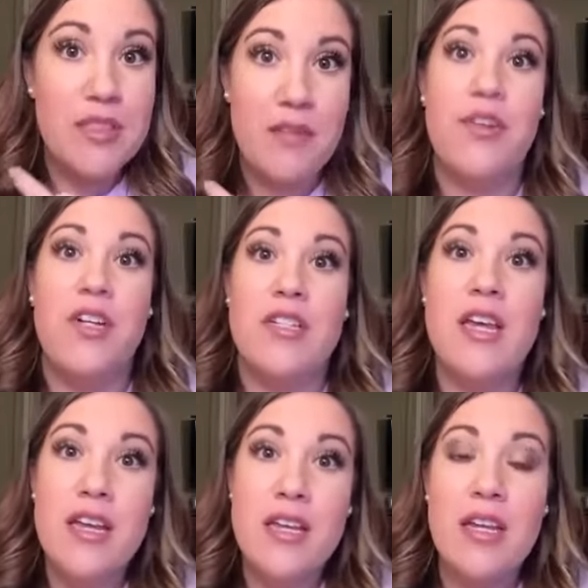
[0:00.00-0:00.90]
But since I've
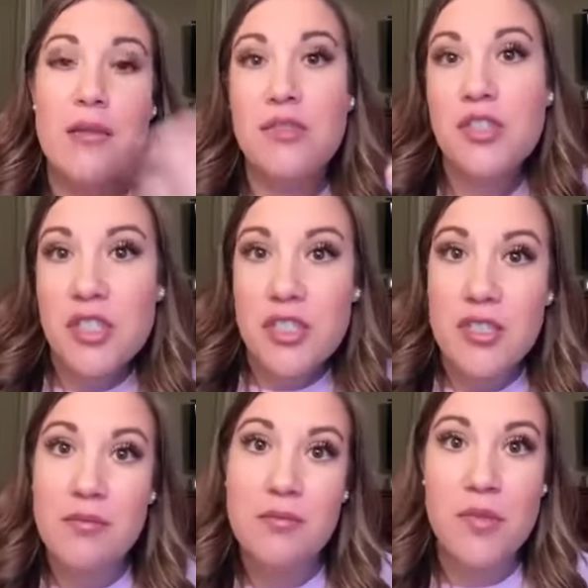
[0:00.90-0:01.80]
already done it, I'm just
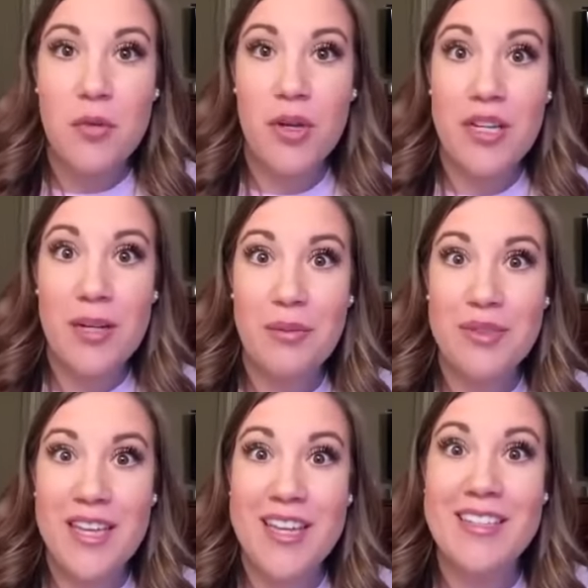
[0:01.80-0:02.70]
gonna wait a
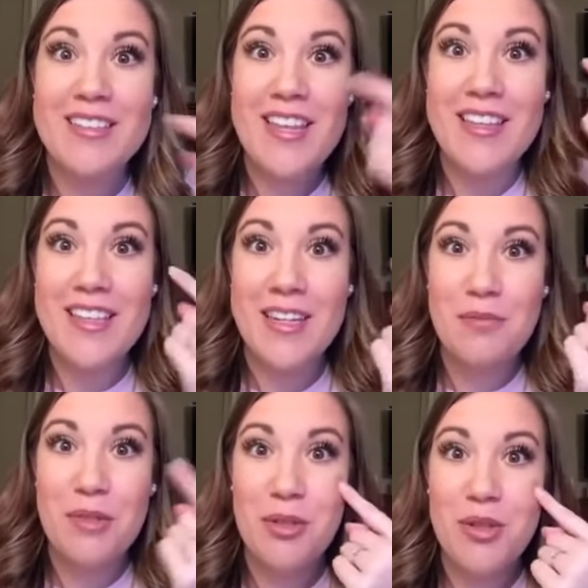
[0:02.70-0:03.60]
couple seconds and
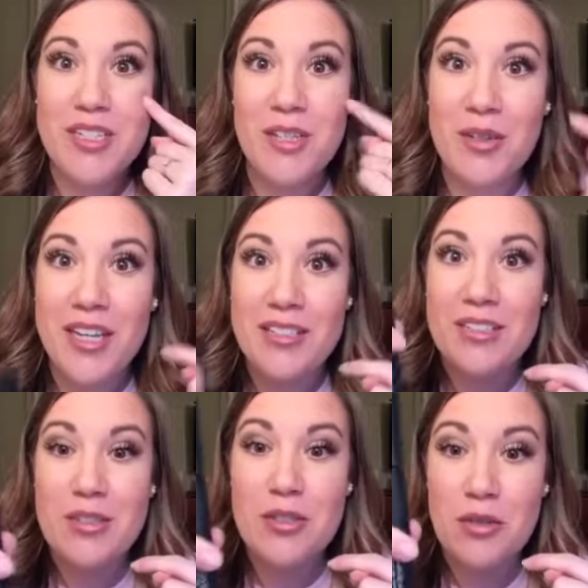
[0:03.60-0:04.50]
then I'm going to go
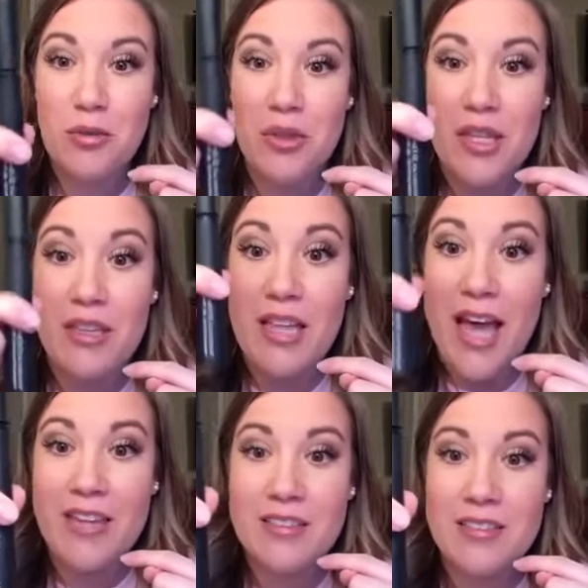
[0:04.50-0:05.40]
ahead and do the
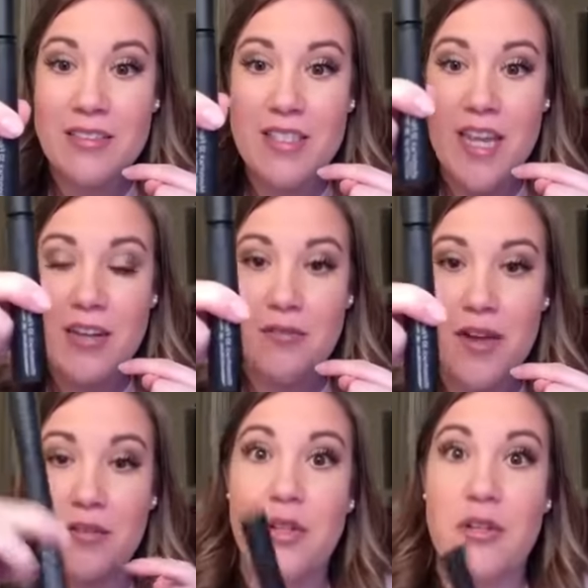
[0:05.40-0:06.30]
last
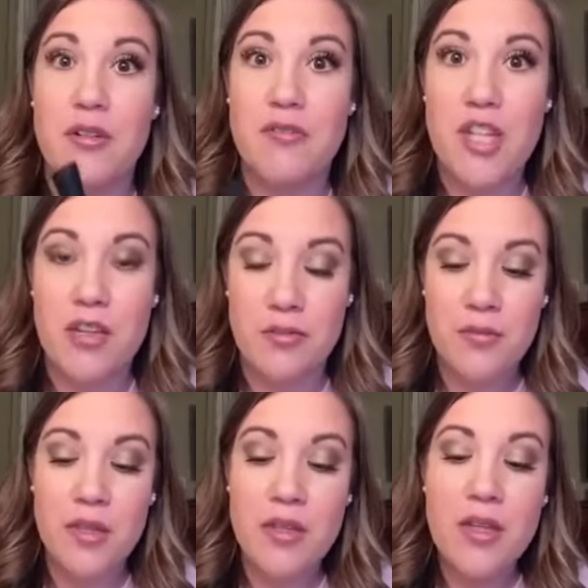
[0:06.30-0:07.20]
and final coat of
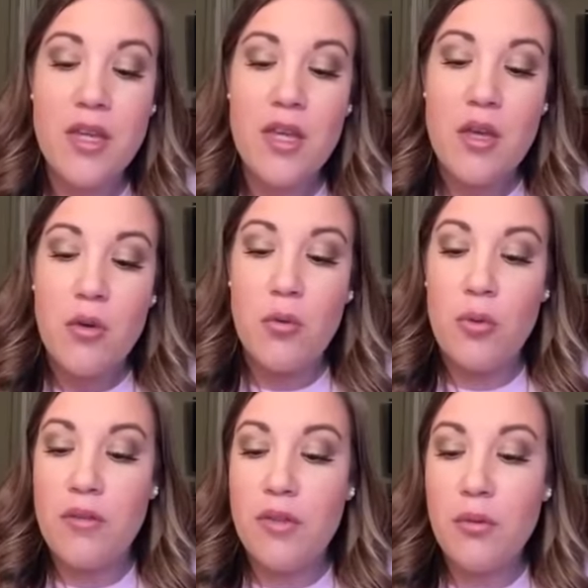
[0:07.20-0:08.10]
gel.
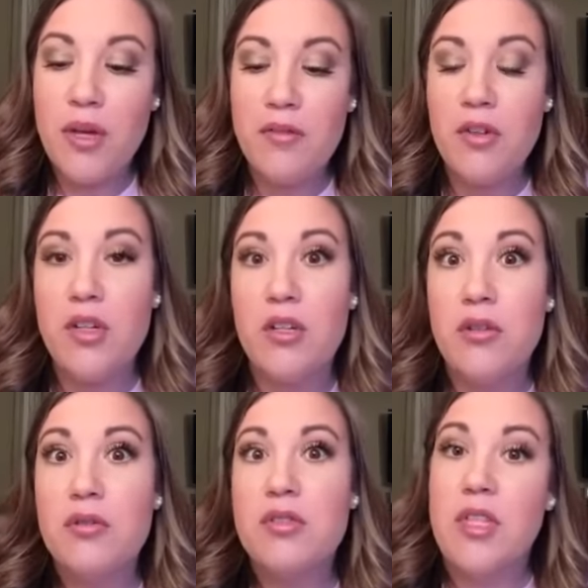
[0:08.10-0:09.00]
If you ever
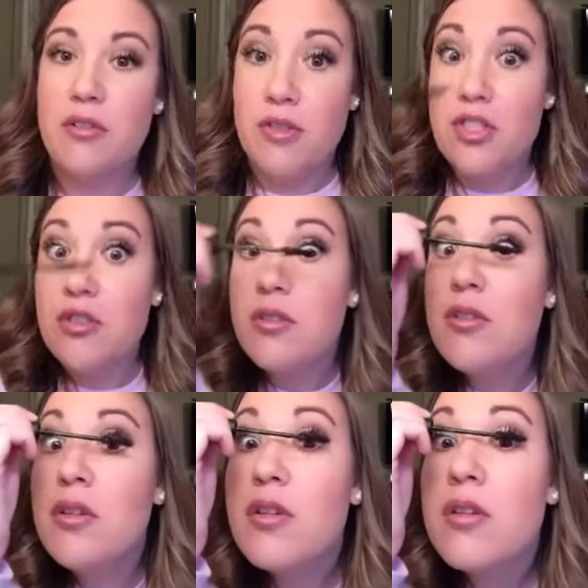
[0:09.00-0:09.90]
use the
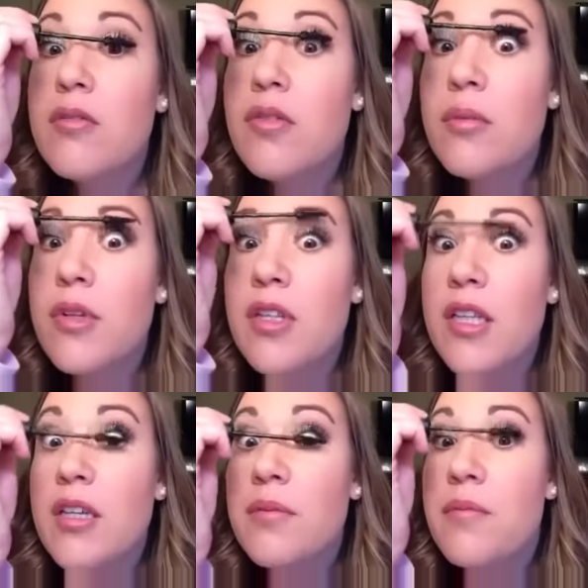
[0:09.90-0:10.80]
original
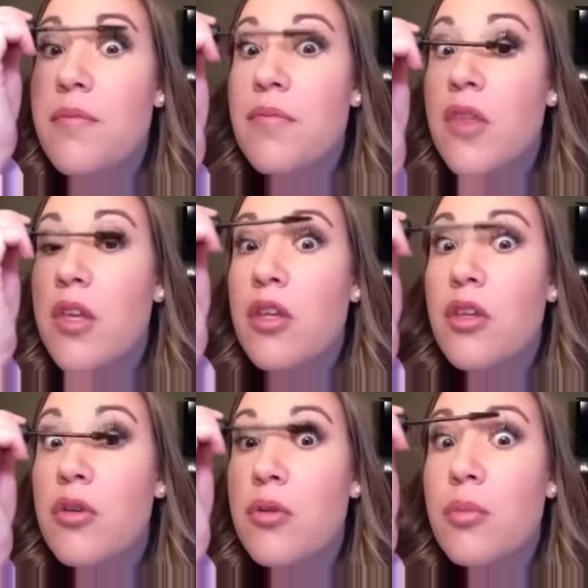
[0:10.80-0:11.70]
formula,
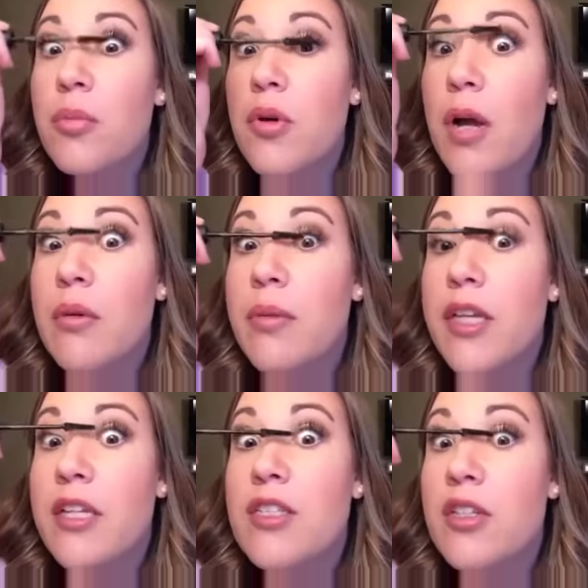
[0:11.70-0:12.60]
you
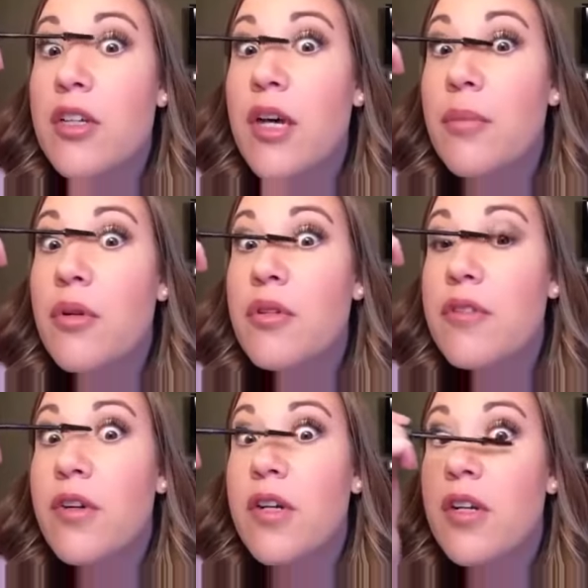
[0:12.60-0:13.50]
probably took a
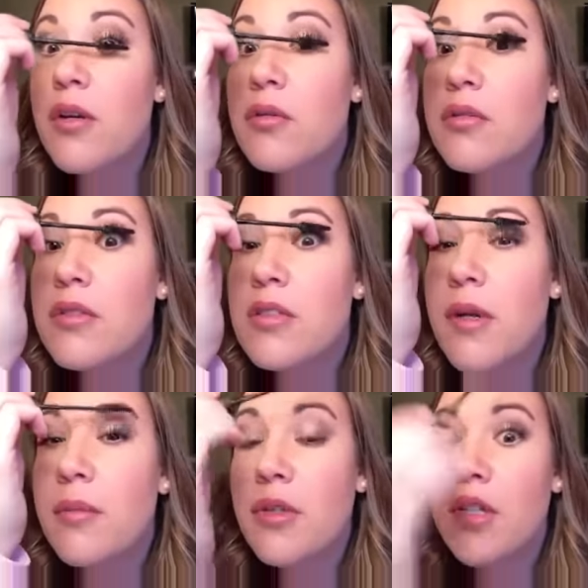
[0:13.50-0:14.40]
couple different coats
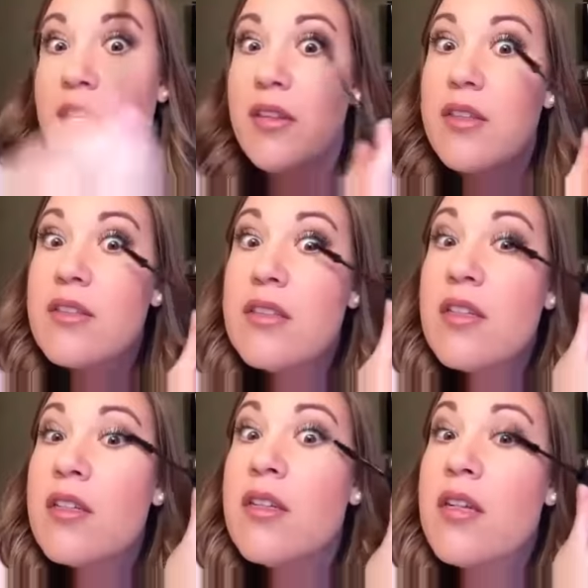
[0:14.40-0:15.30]
to be able to get
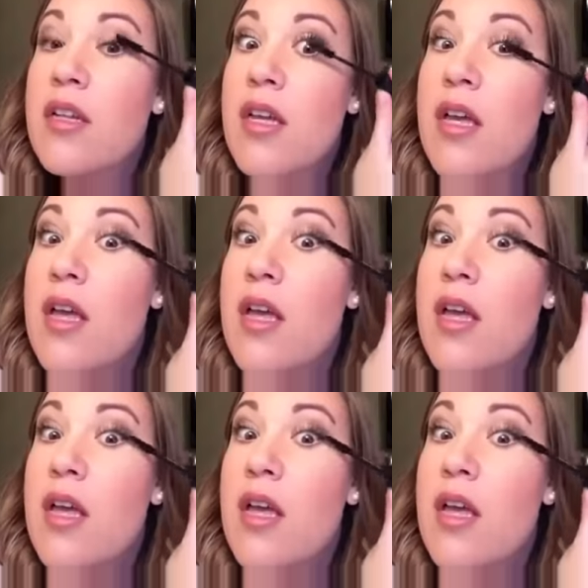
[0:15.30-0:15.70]
this look.